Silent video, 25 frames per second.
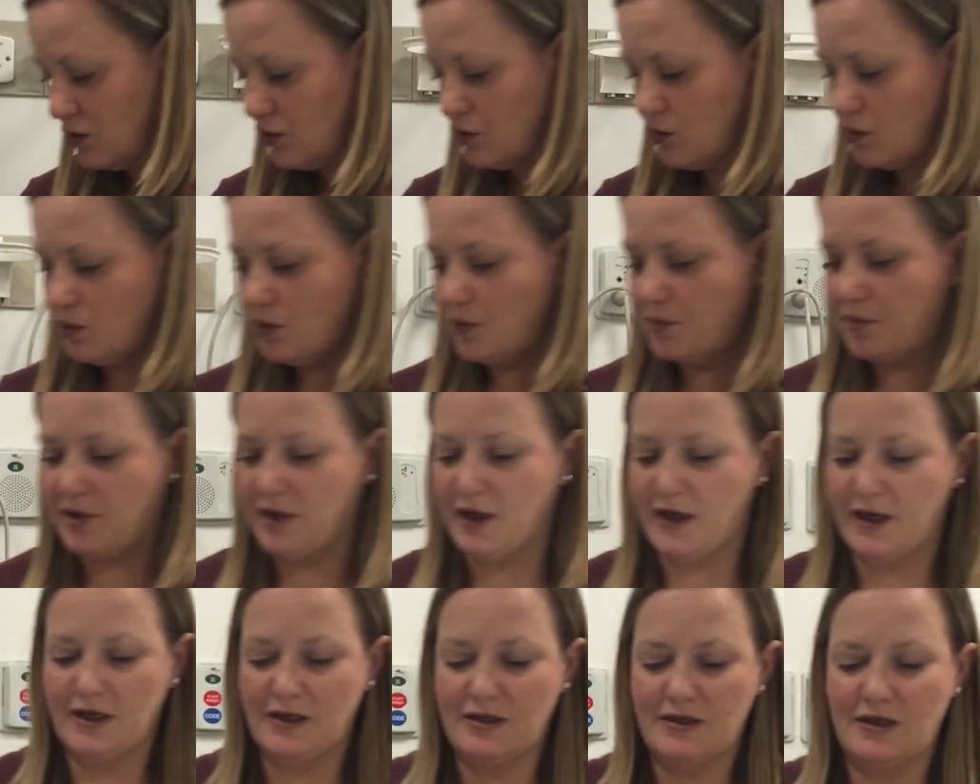You will
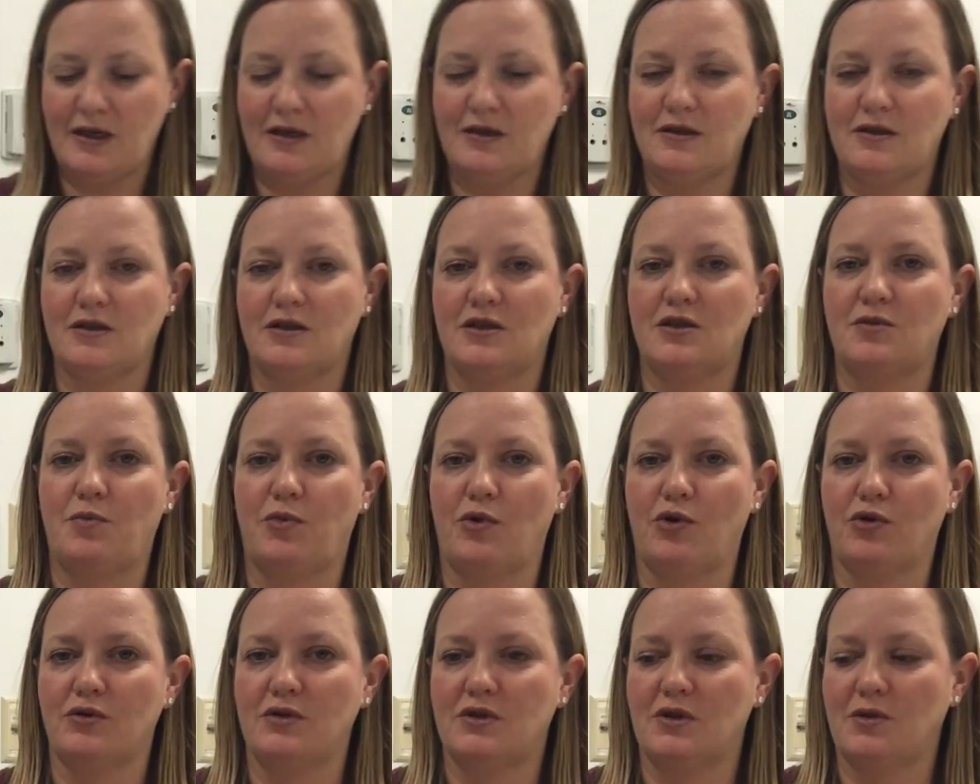place a
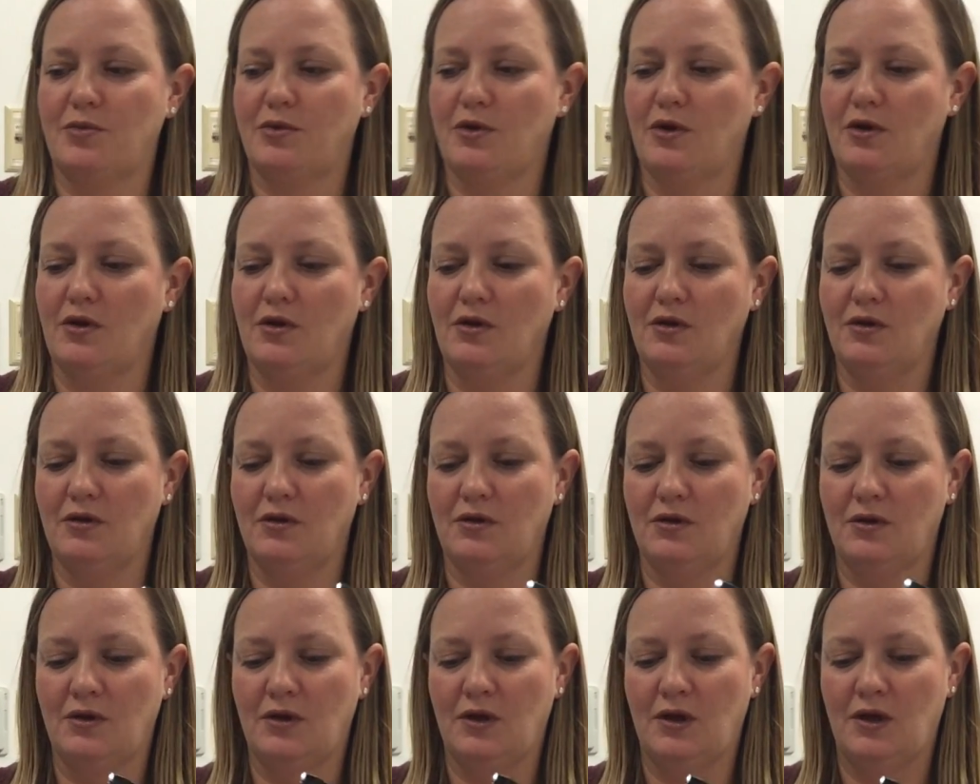disposable
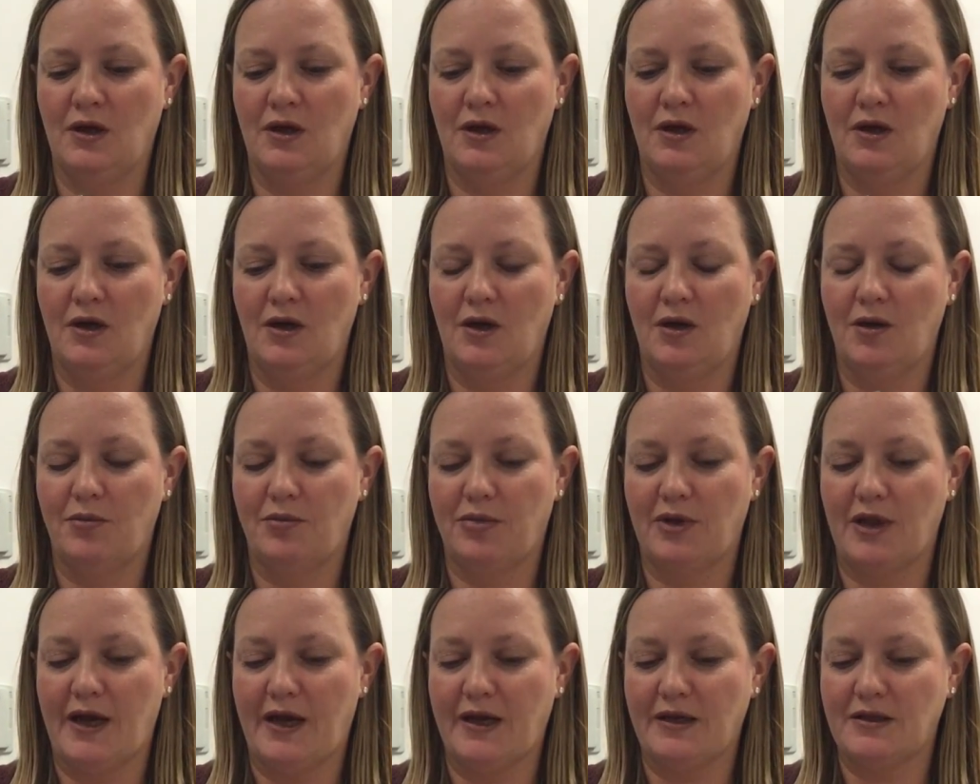
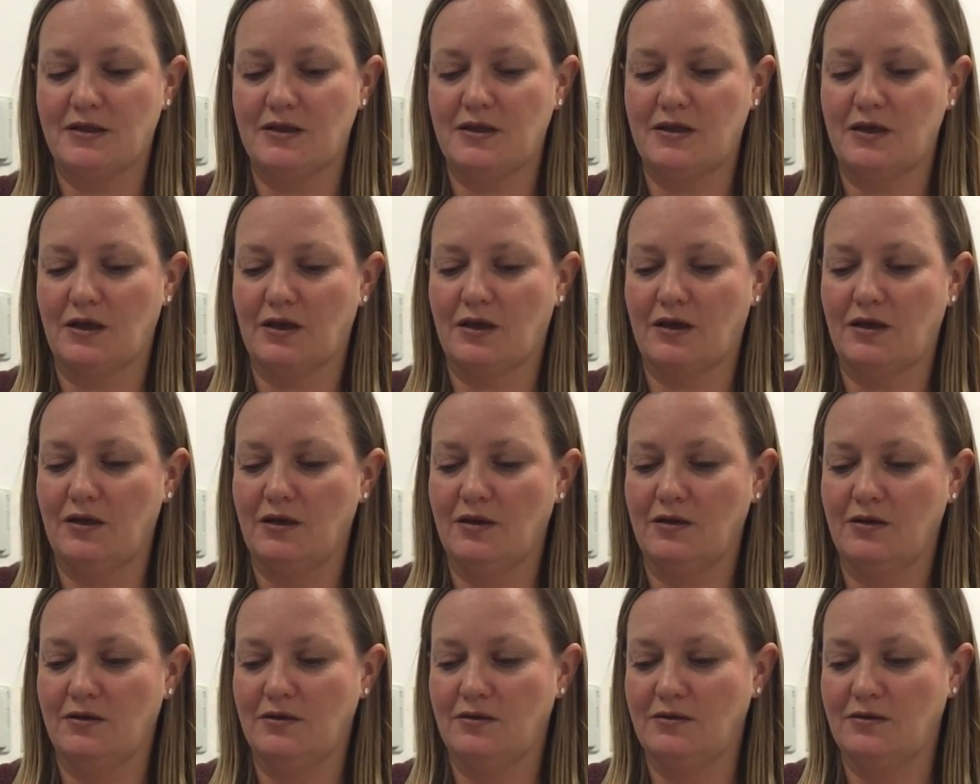plastic